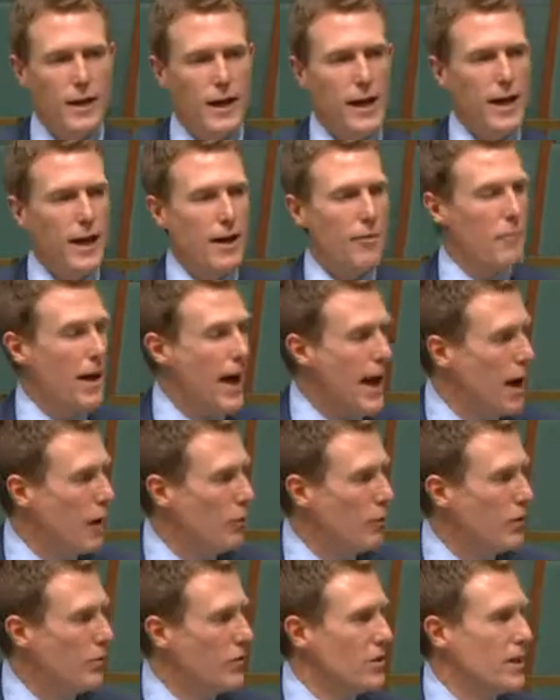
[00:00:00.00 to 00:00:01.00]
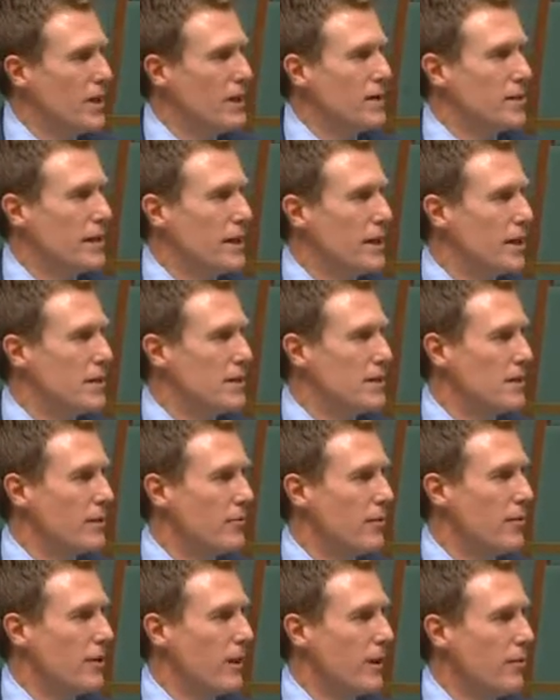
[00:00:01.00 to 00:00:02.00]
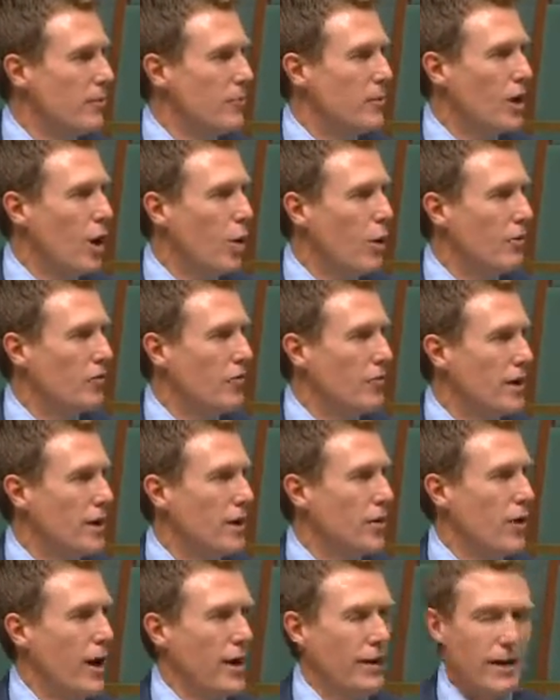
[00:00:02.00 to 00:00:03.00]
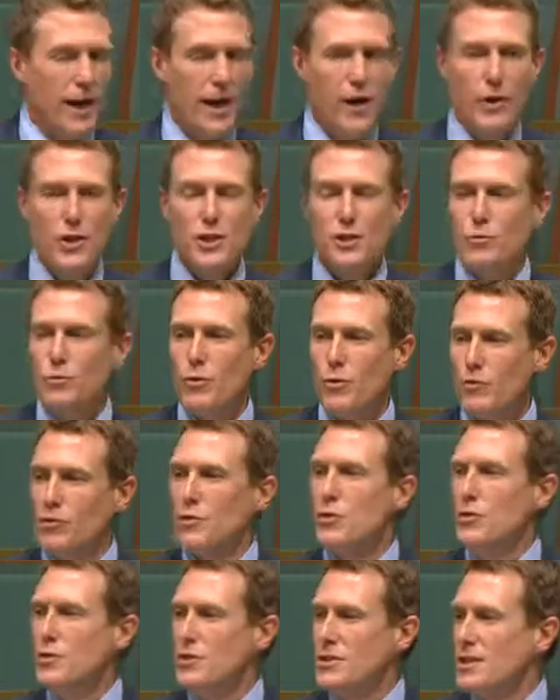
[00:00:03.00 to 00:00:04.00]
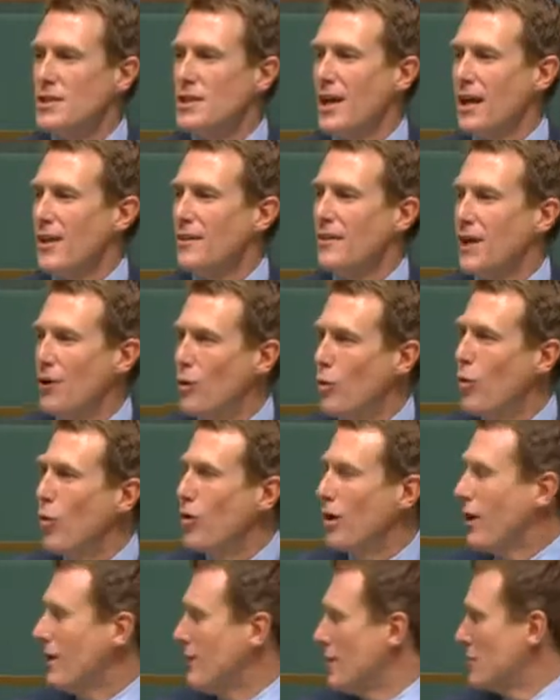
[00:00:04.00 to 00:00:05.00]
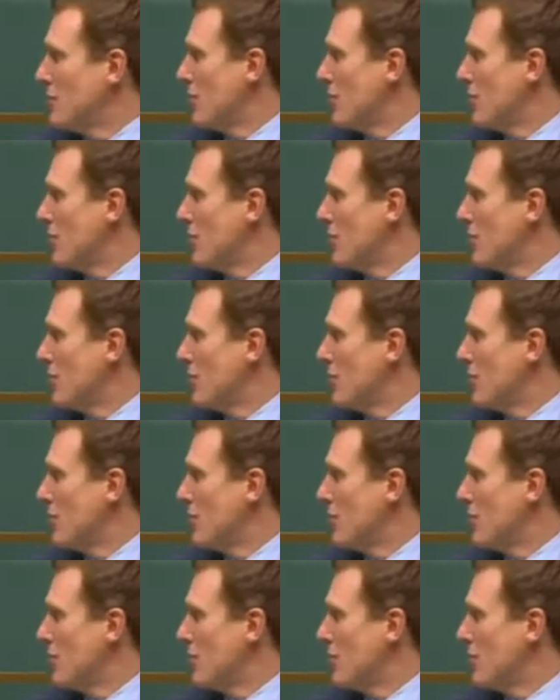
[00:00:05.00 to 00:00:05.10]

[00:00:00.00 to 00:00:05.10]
However, the SAS, even them, known for their great courage, refused to take that order,